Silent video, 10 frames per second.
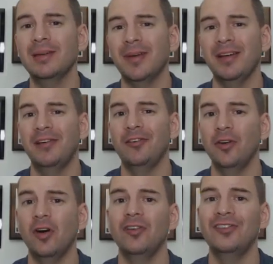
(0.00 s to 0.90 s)
came out a
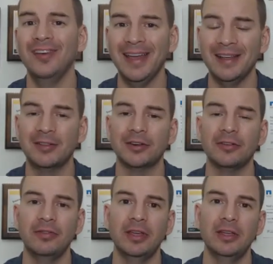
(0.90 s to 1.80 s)
lot
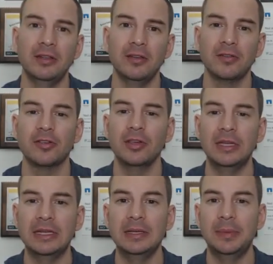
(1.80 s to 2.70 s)
later than
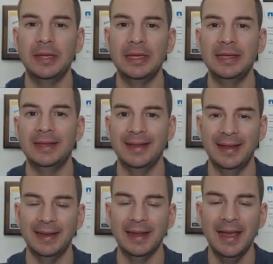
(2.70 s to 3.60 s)
CDP
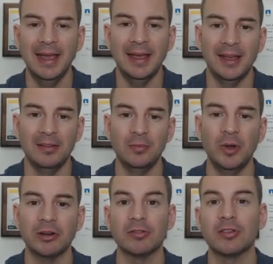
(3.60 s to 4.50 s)
did, and
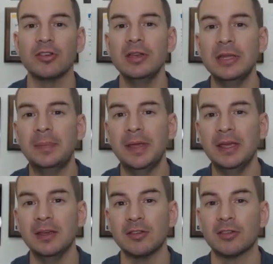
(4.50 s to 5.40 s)
where
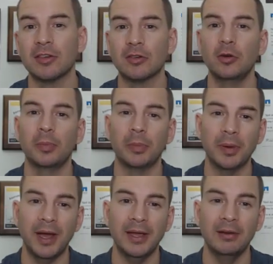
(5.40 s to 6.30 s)
CDP is Cisco
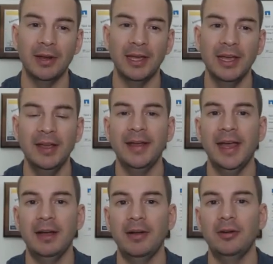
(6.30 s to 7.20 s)
proprietary,
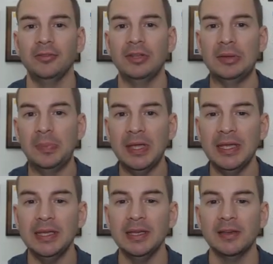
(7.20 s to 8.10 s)

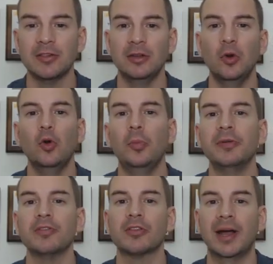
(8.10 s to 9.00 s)
LLDP is an
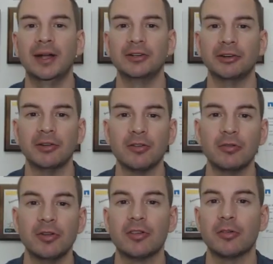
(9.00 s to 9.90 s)
open standard,
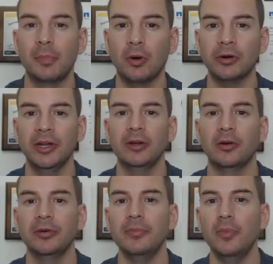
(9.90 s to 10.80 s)
so it's supported
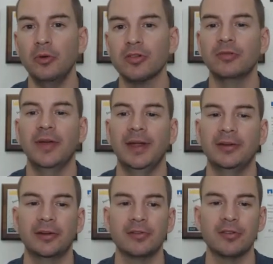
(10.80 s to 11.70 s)
on most
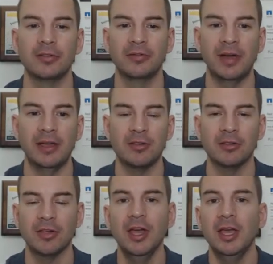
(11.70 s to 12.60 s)
vendors'
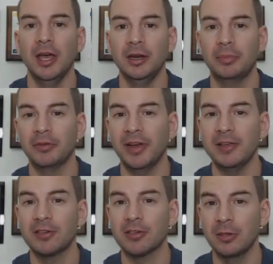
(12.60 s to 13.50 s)
devices, and it
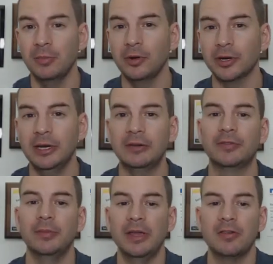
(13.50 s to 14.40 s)
provides similar
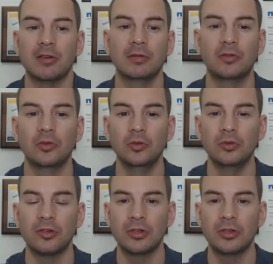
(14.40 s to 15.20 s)
information to